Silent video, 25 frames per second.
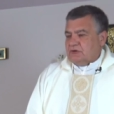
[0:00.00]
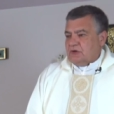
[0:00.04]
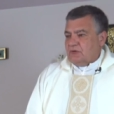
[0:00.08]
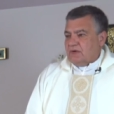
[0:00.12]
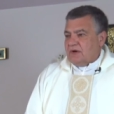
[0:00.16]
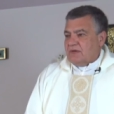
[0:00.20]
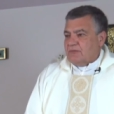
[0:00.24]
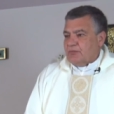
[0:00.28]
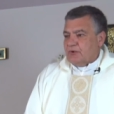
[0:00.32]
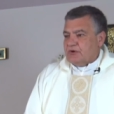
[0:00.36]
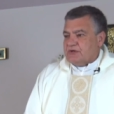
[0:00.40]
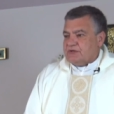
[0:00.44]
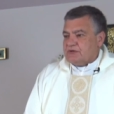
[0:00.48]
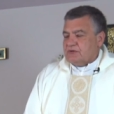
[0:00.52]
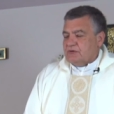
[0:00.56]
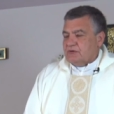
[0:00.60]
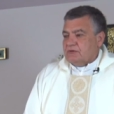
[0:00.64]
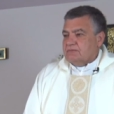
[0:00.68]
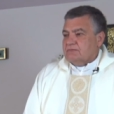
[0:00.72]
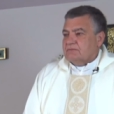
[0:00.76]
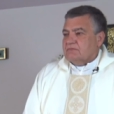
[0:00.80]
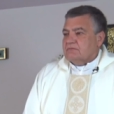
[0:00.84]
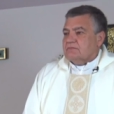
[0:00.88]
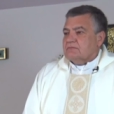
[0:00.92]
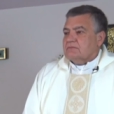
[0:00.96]
and I don't
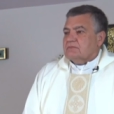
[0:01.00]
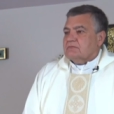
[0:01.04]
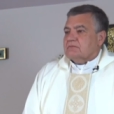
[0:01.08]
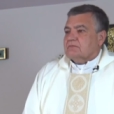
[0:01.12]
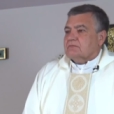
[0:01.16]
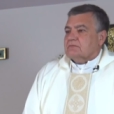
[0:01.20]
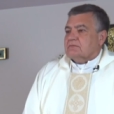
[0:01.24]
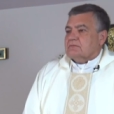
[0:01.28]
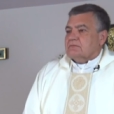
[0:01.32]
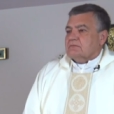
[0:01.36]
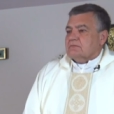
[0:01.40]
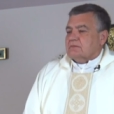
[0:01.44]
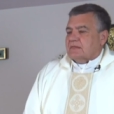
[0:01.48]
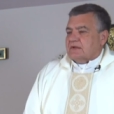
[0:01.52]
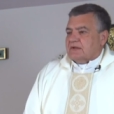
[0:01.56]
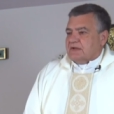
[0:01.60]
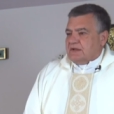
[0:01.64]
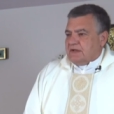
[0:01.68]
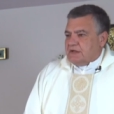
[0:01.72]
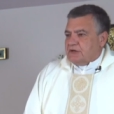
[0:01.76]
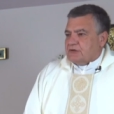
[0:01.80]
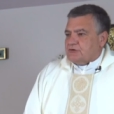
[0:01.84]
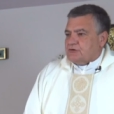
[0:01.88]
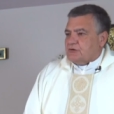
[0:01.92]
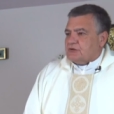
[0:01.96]
know where they have
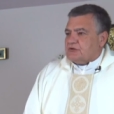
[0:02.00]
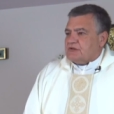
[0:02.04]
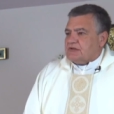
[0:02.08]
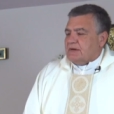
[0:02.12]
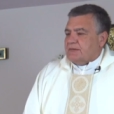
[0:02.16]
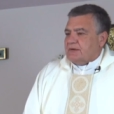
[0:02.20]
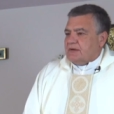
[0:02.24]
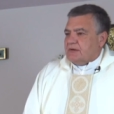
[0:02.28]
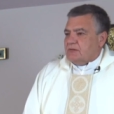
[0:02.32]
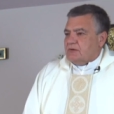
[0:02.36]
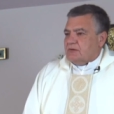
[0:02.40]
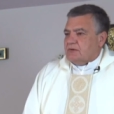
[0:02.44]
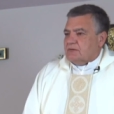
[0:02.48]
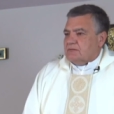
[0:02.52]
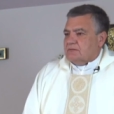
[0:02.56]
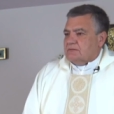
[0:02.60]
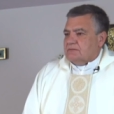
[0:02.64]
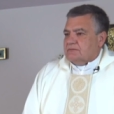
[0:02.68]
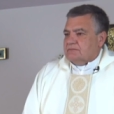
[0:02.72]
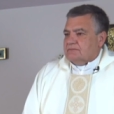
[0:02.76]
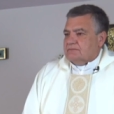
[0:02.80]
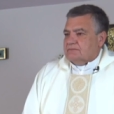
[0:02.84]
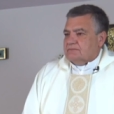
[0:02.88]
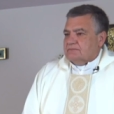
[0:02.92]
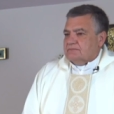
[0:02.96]
placed him.
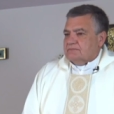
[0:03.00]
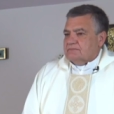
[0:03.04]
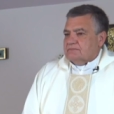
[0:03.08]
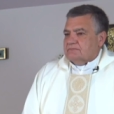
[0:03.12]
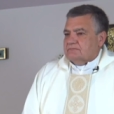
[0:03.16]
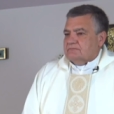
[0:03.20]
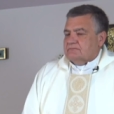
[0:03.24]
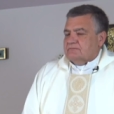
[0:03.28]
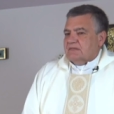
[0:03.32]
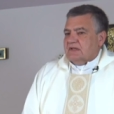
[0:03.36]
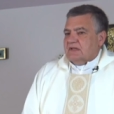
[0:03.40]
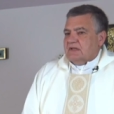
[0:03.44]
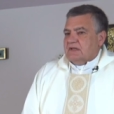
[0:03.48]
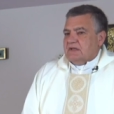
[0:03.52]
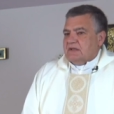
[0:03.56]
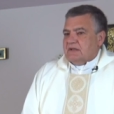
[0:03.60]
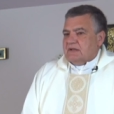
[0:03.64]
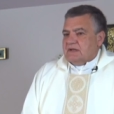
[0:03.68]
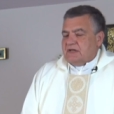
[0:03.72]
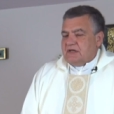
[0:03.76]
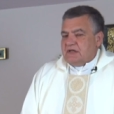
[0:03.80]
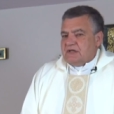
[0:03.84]
Christ is alive.